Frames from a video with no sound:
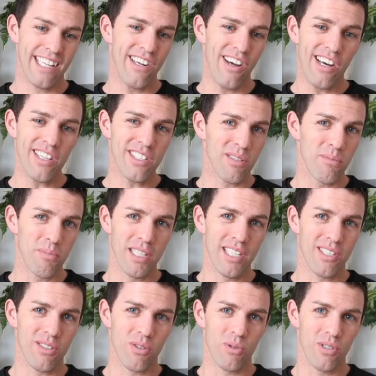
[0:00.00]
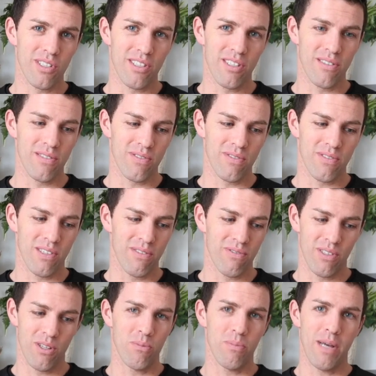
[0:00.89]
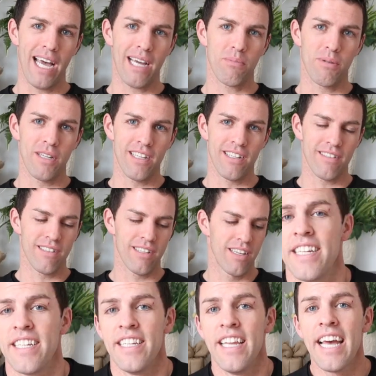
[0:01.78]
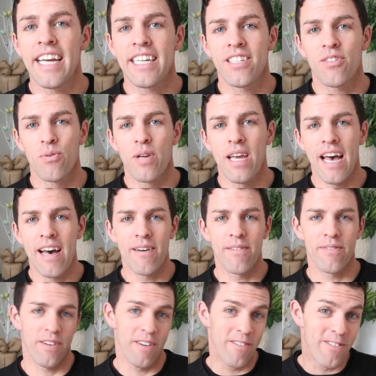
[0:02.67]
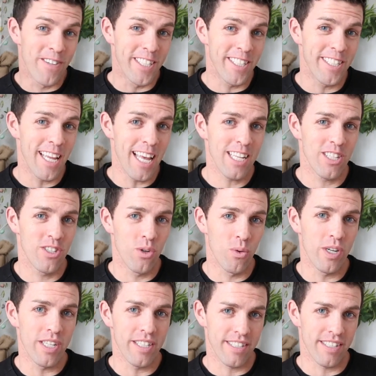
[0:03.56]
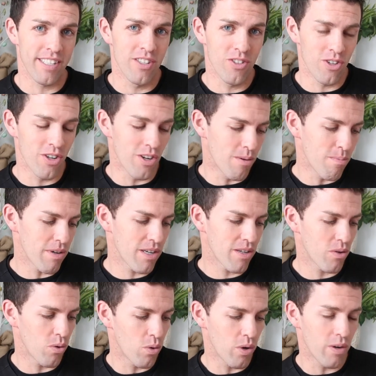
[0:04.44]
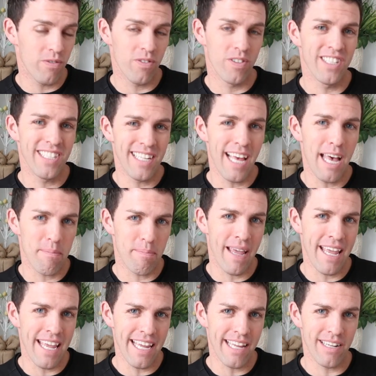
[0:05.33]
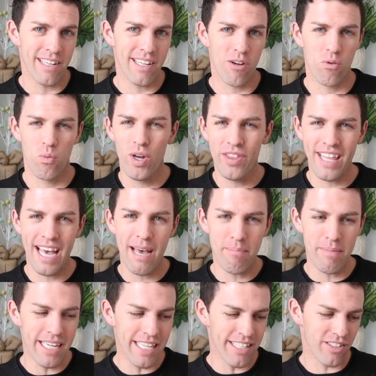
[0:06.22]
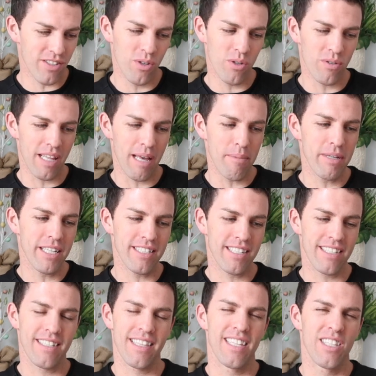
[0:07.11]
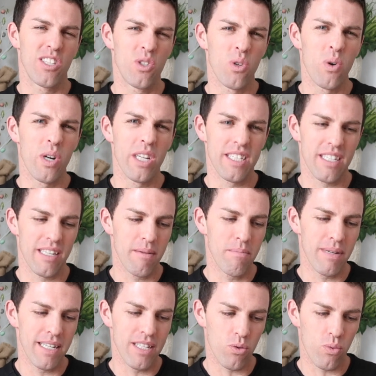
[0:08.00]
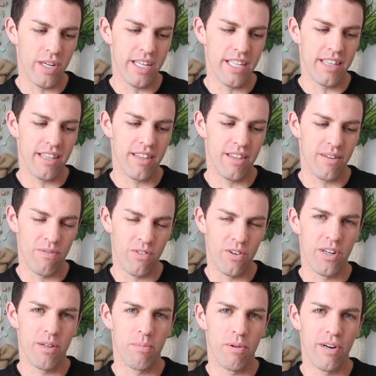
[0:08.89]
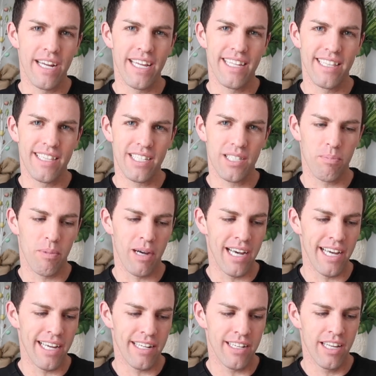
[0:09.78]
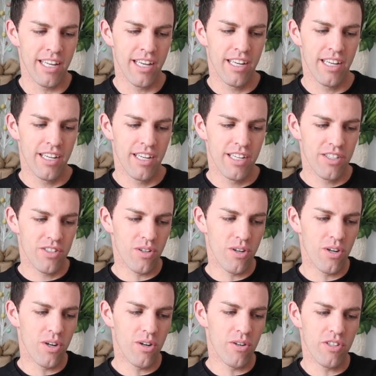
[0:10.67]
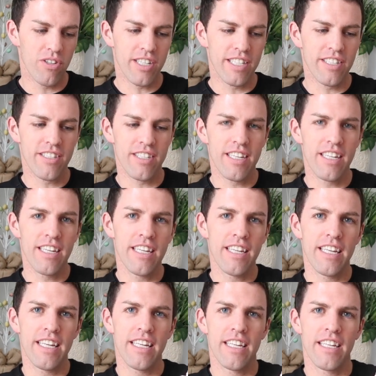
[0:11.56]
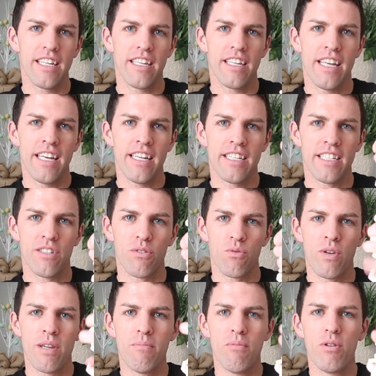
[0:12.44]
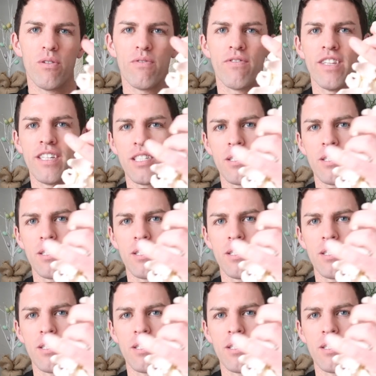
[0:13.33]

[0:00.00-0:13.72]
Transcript: can also be a source of low back pain. Next, we have FACET joint syndrome, or FACET pain. What that means it's the joints in between the vertebrae in the spine. So you can see as we move the